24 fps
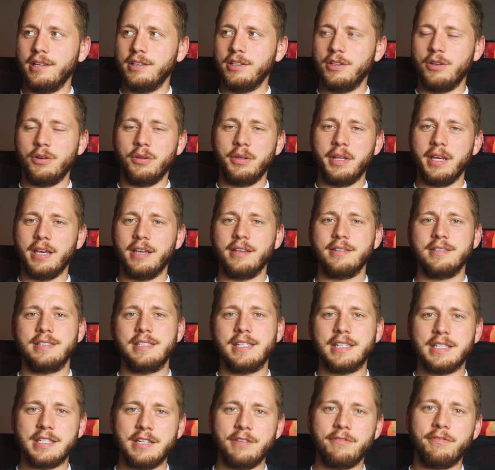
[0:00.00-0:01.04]
like
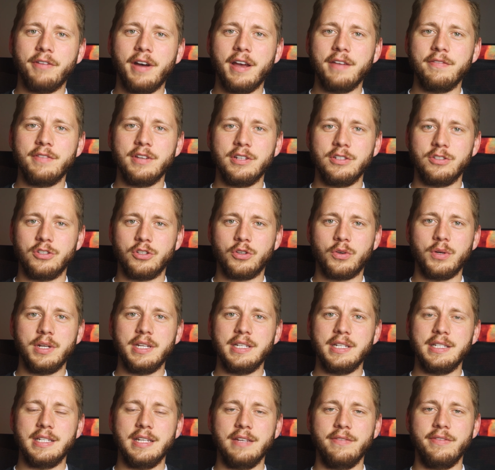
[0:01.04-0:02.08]
65-inch
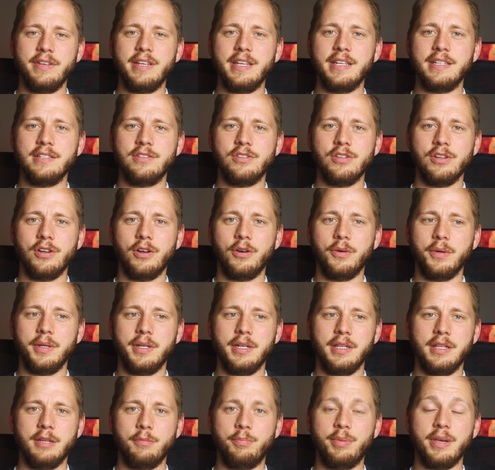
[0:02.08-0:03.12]
screen TVs,
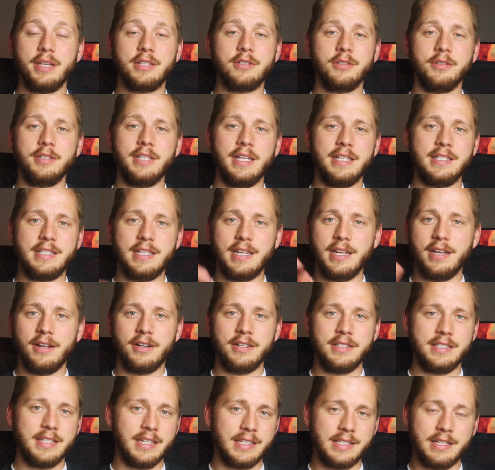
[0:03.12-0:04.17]
and the pixel density on
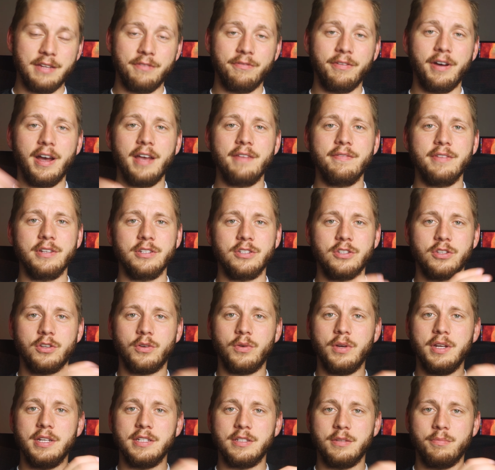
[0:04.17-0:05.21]
a 65-inch
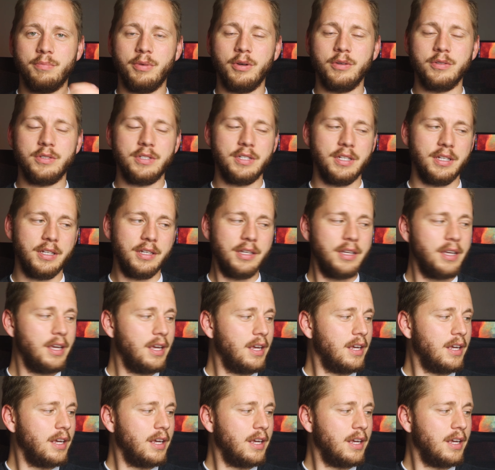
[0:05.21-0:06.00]
screen as opposed to,